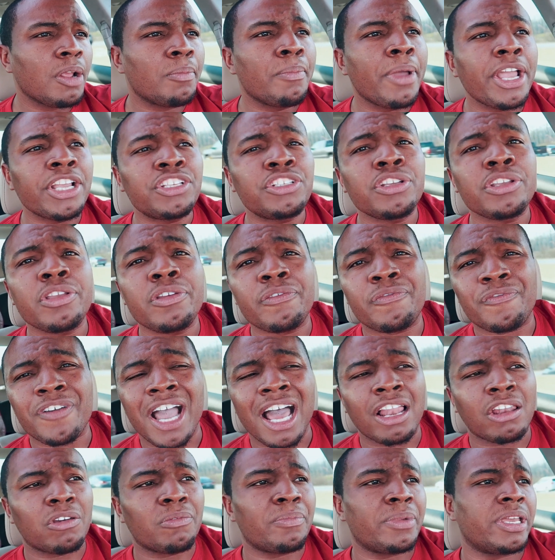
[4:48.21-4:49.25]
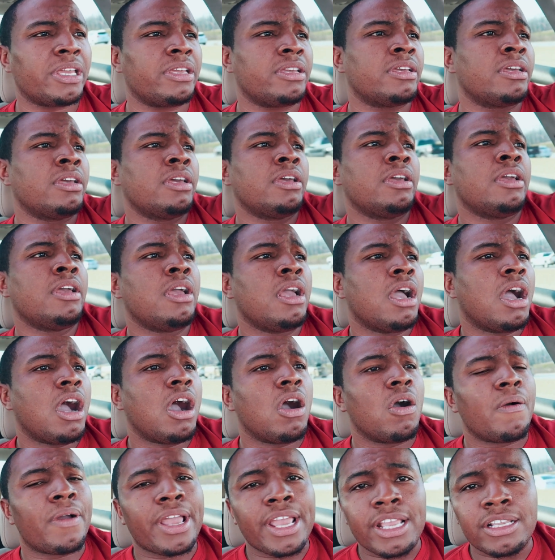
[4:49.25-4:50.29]
Make sure you follow me
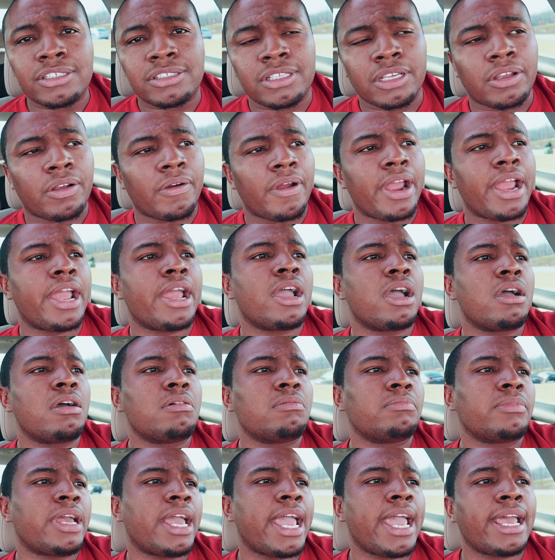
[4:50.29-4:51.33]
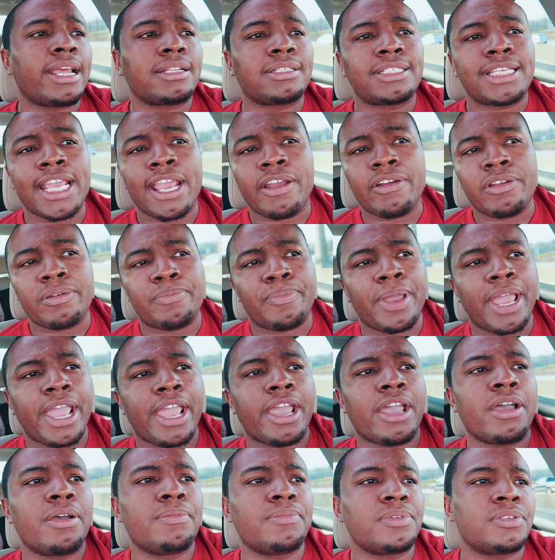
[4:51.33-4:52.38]
on Instagram at Terry
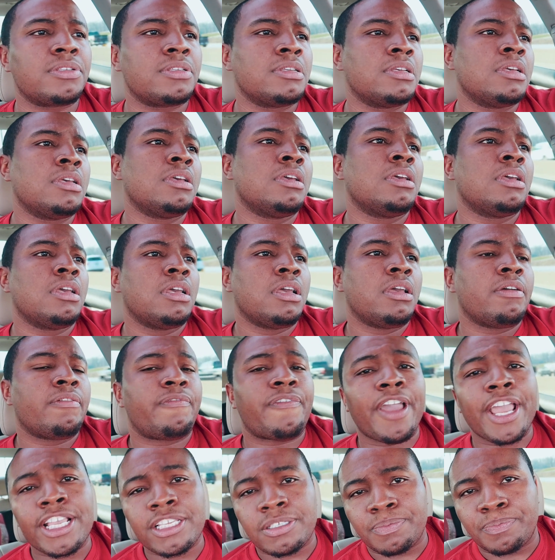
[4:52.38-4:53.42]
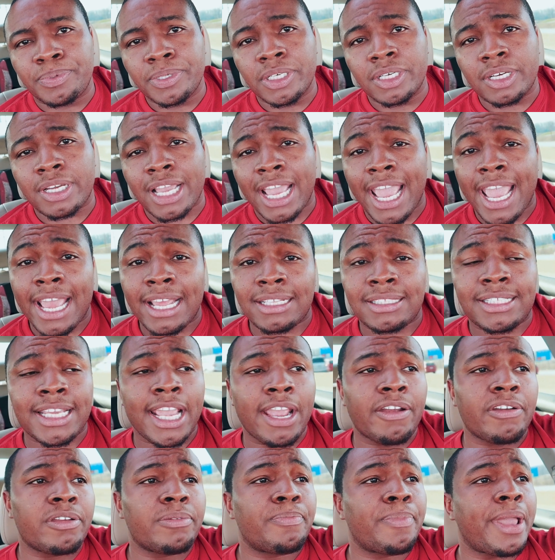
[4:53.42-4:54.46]
Bams, Facebook at
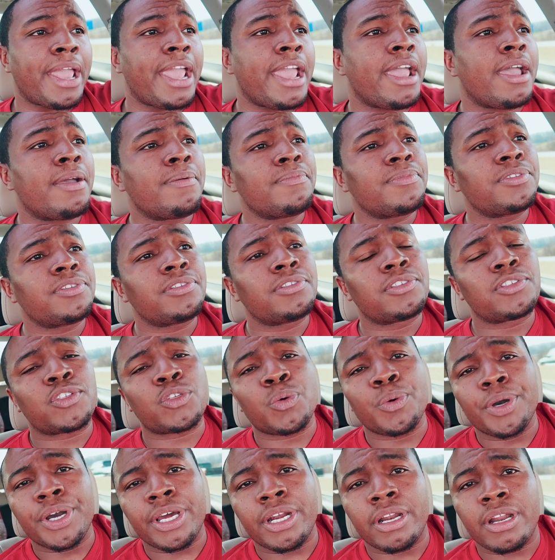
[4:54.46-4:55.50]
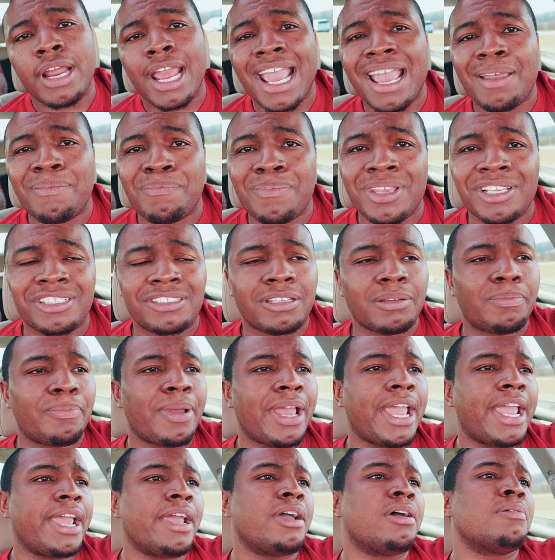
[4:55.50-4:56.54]
Terry Bams, Twitter at Mr.
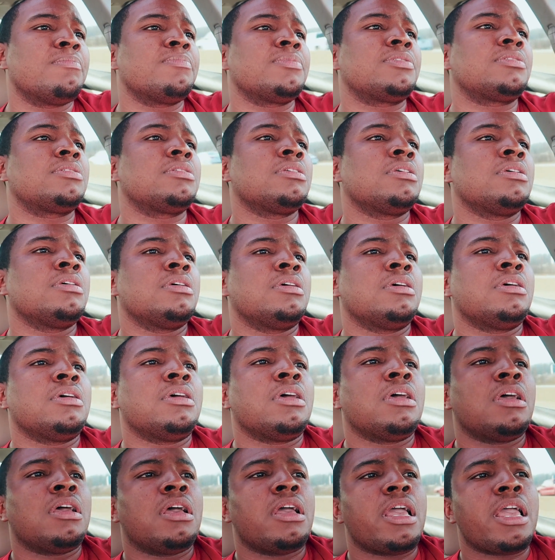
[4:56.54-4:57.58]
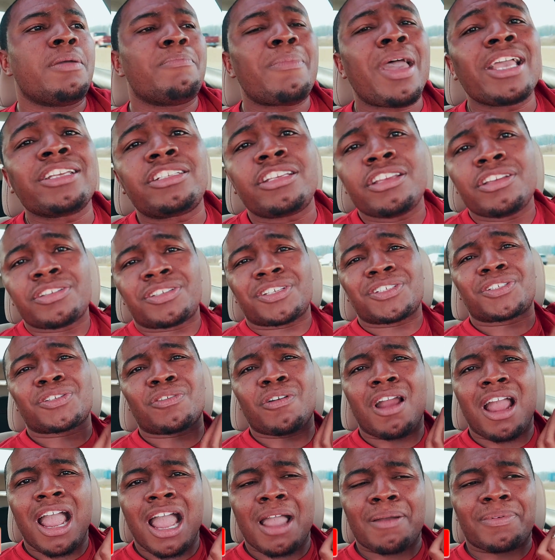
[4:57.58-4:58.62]
Bams. And make sure you
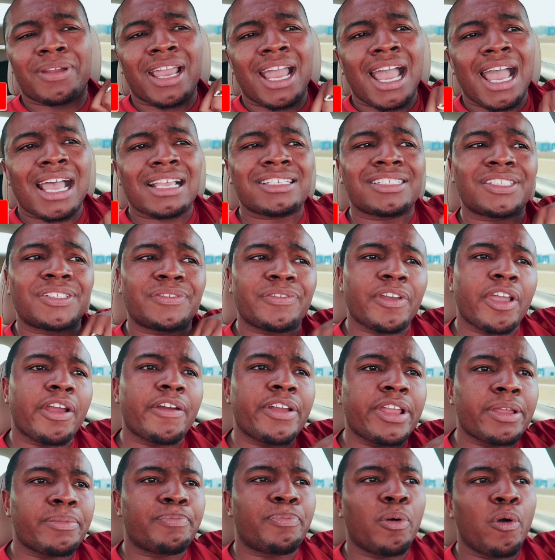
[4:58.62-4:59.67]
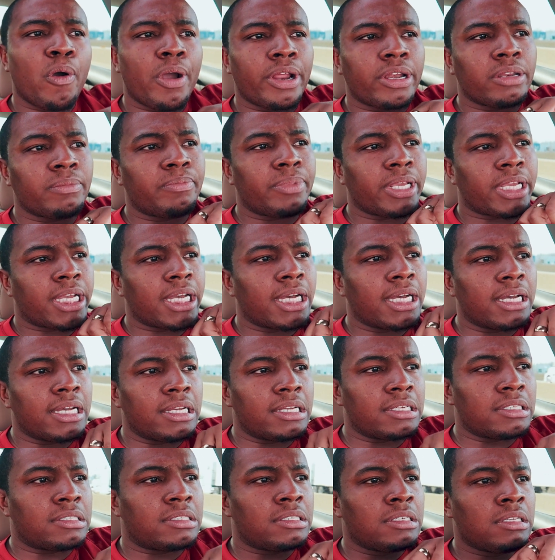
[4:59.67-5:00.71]
subscribe, guys. It's very important
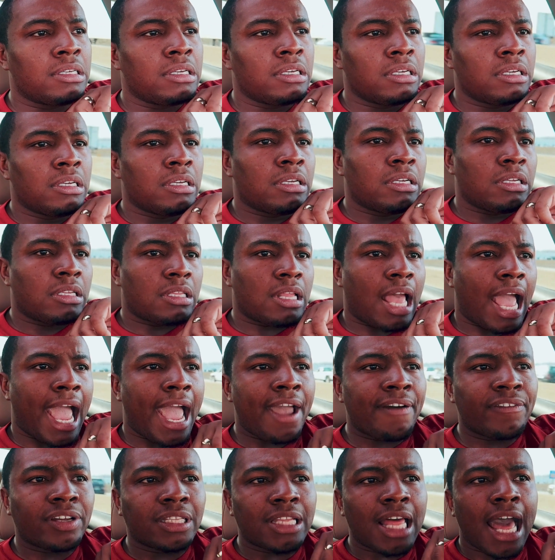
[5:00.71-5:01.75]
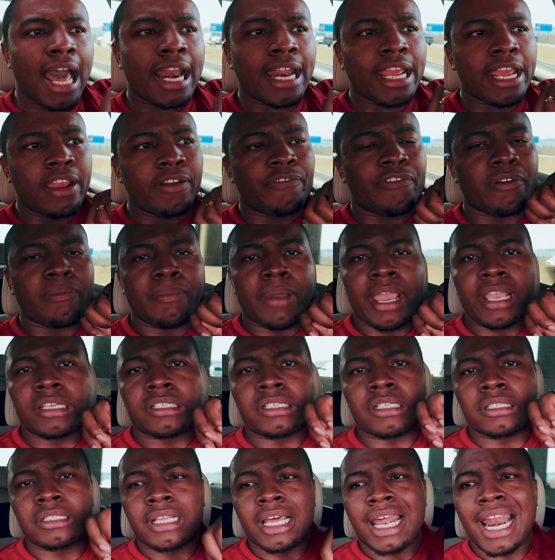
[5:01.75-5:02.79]
because I have a lot of
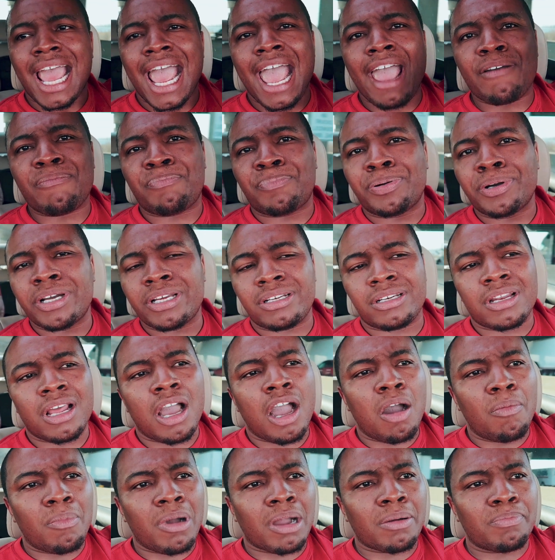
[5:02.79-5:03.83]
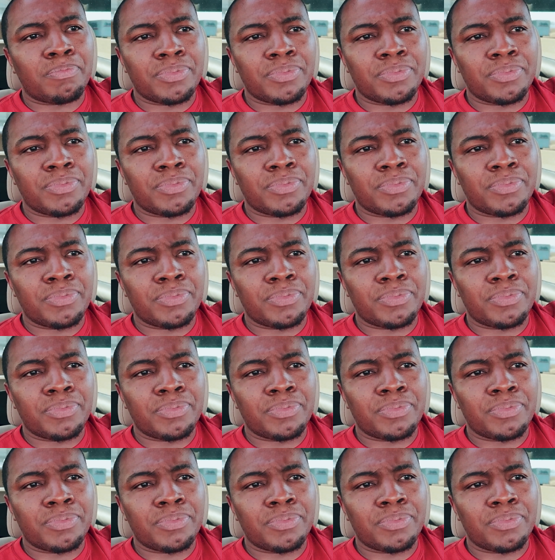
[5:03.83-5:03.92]
information that I have put in all my